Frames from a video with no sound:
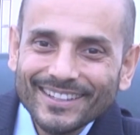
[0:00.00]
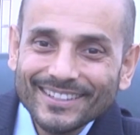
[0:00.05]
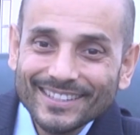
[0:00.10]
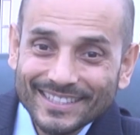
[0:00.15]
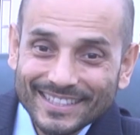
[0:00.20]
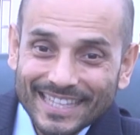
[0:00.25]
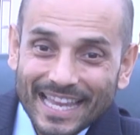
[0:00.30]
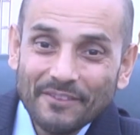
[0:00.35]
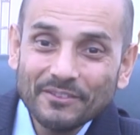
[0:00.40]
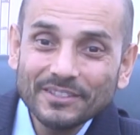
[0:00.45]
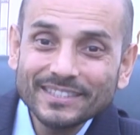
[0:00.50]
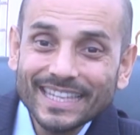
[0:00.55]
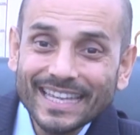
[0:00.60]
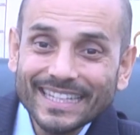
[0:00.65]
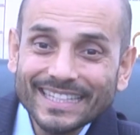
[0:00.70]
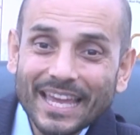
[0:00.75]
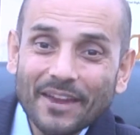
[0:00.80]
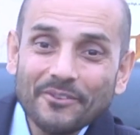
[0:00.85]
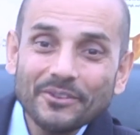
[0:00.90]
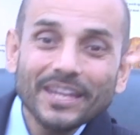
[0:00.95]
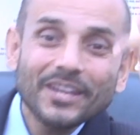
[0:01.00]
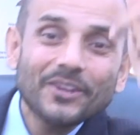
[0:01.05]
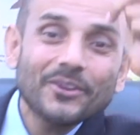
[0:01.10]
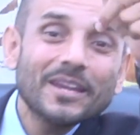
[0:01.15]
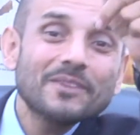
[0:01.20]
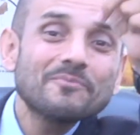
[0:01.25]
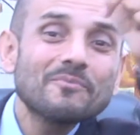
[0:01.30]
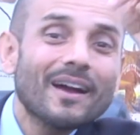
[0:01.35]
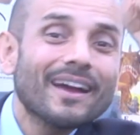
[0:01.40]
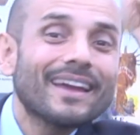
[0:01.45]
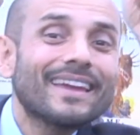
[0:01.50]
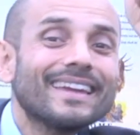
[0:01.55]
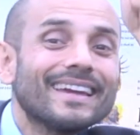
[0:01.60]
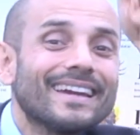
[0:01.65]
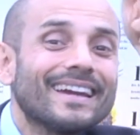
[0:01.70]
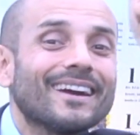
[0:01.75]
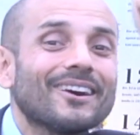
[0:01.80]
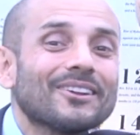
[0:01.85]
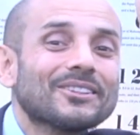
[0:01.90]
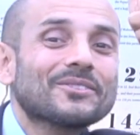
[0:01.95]
Does he have a sectarian creed, my
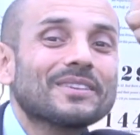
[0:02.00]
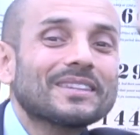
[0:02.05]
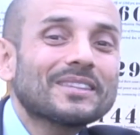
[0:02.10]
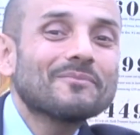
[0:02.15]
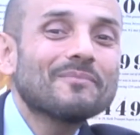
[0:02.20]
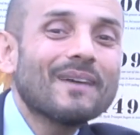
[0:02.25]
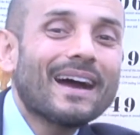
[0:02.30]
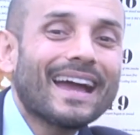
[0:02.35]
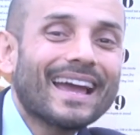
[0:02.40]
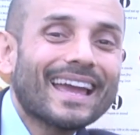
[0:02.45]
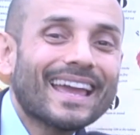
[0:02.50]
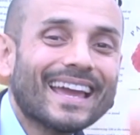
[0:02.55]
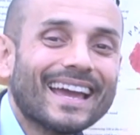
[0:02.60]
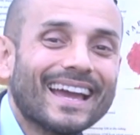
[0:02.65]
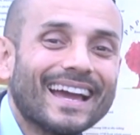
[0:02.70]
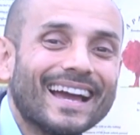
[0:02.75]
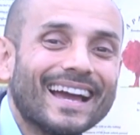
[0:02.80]
elder at the back?